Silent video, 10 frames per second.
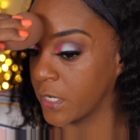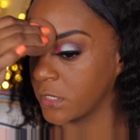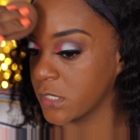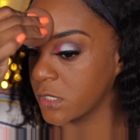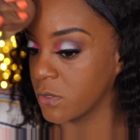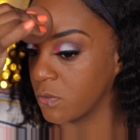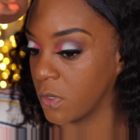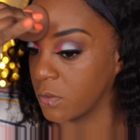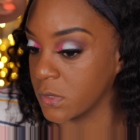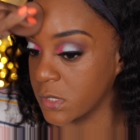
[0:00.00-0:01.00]
I just took
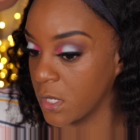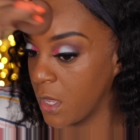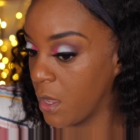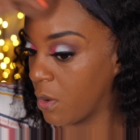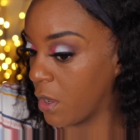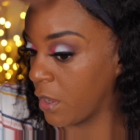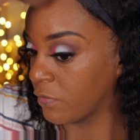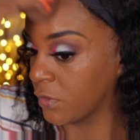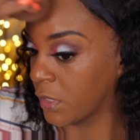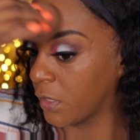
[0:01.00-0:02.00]
what was
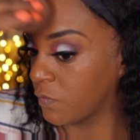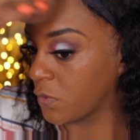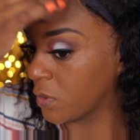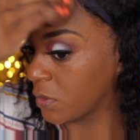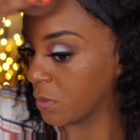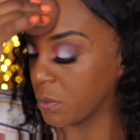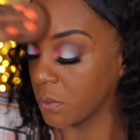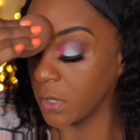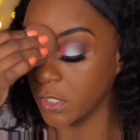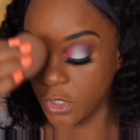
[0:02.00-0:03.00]
ever left on the
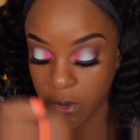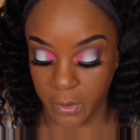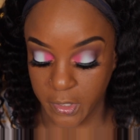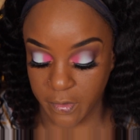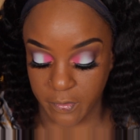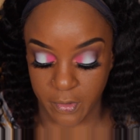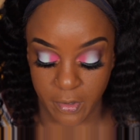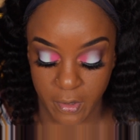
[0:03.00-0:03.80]
brush or whatever.